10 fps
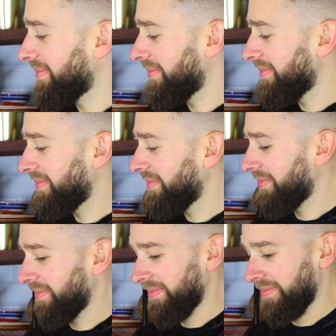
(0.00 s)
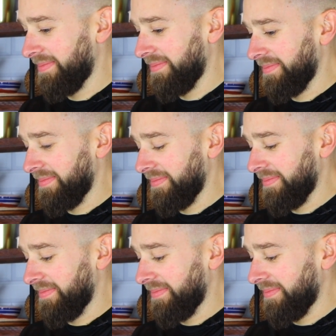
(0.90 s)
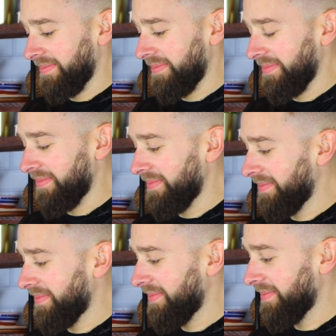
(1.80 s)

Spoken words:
This person isn't speaking.